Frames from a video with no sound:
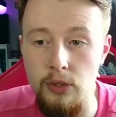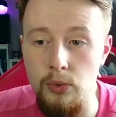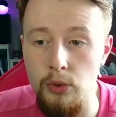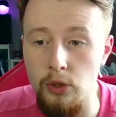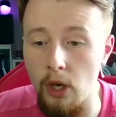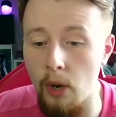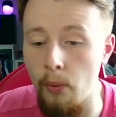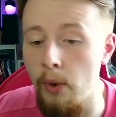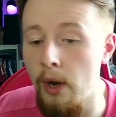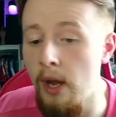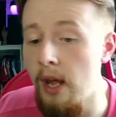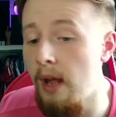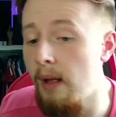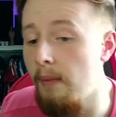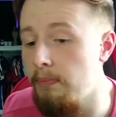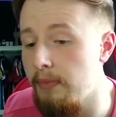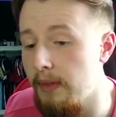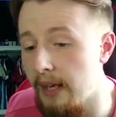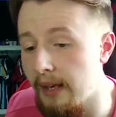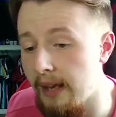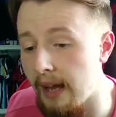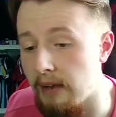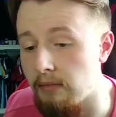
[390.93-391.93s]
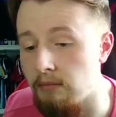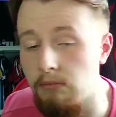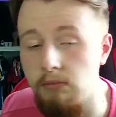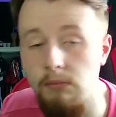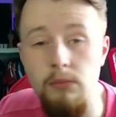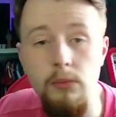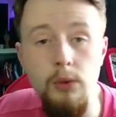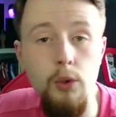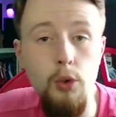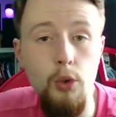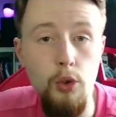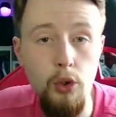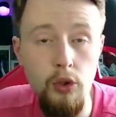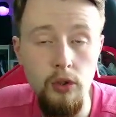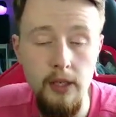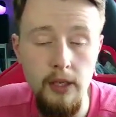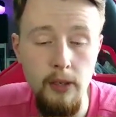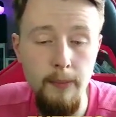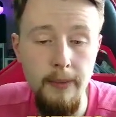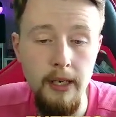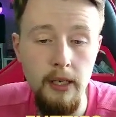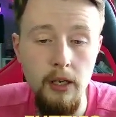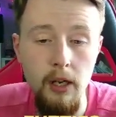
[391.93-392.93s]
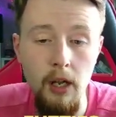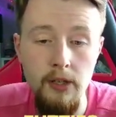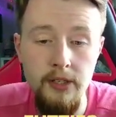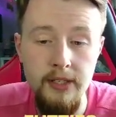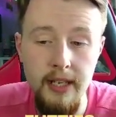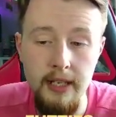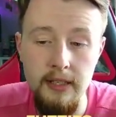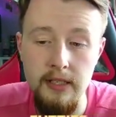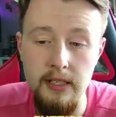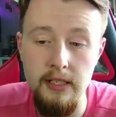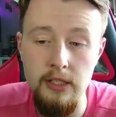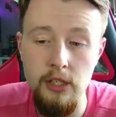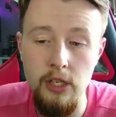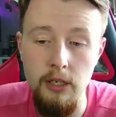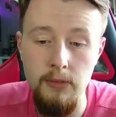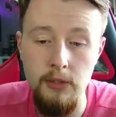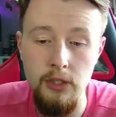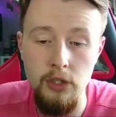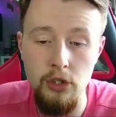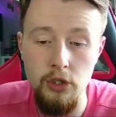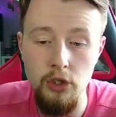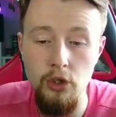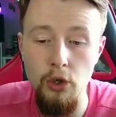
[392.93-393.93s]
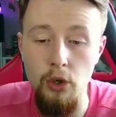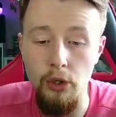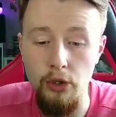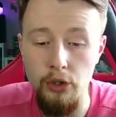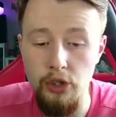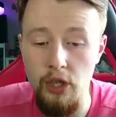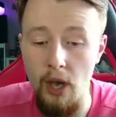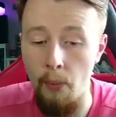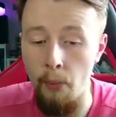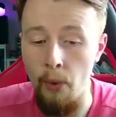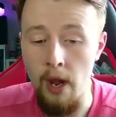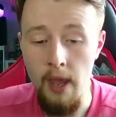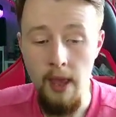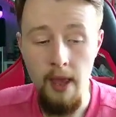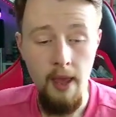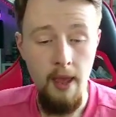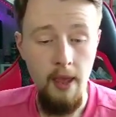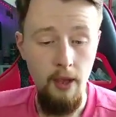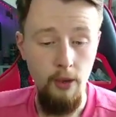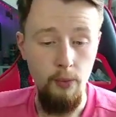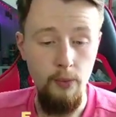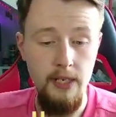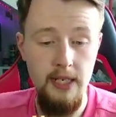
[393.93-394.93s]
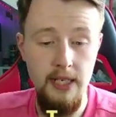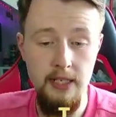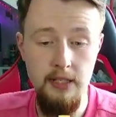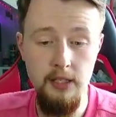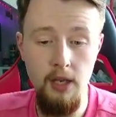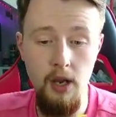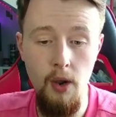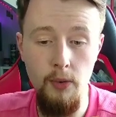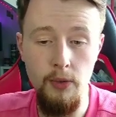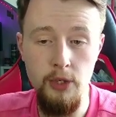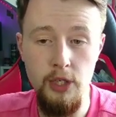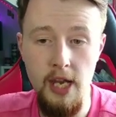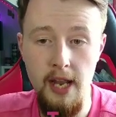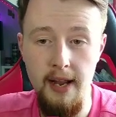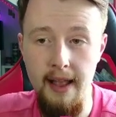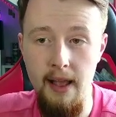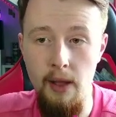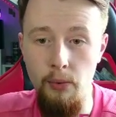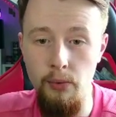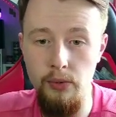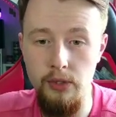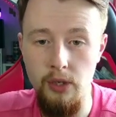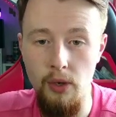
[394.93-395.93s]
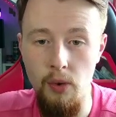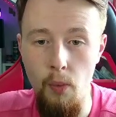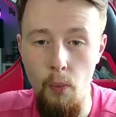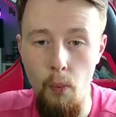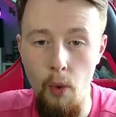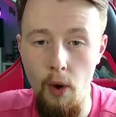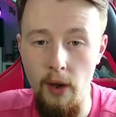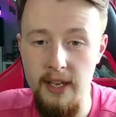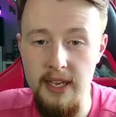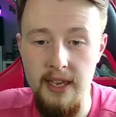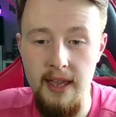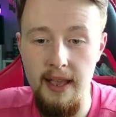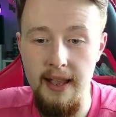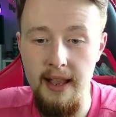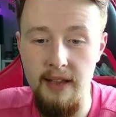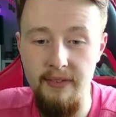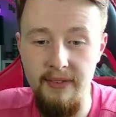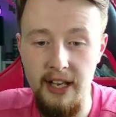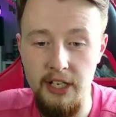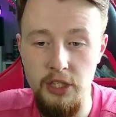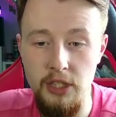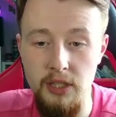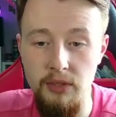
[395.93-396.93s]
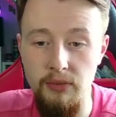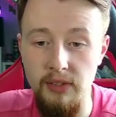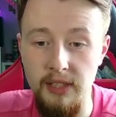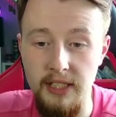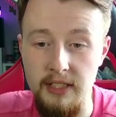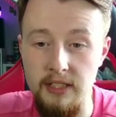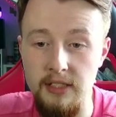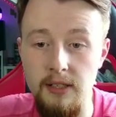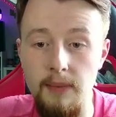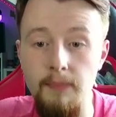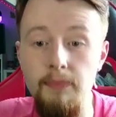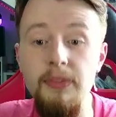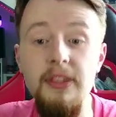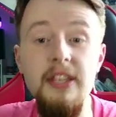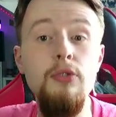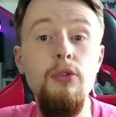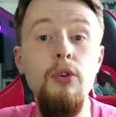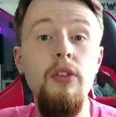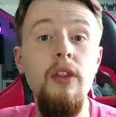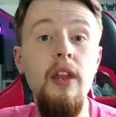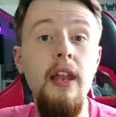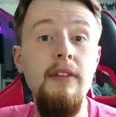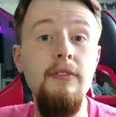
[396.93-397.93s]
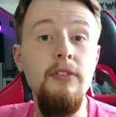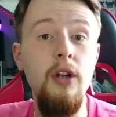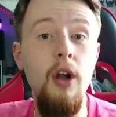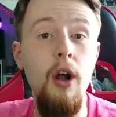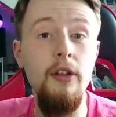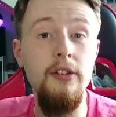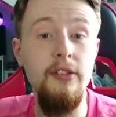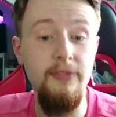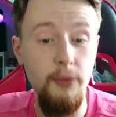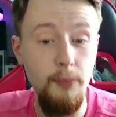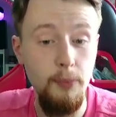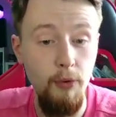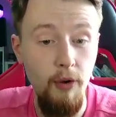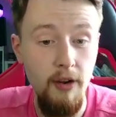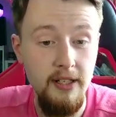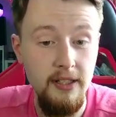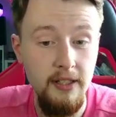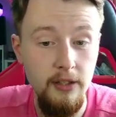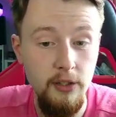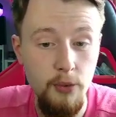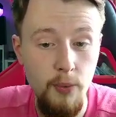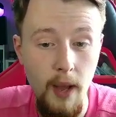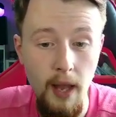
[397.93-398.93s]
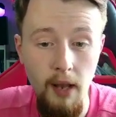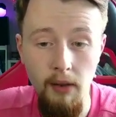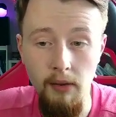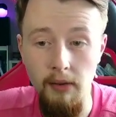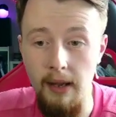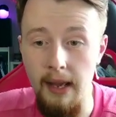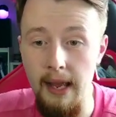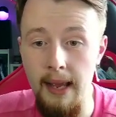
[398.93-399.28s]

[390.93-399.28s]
So, again, good little bit of content in terms of the store. So, we need to go and check out what EA have actually released. These are all the level cards I've upgraded as well.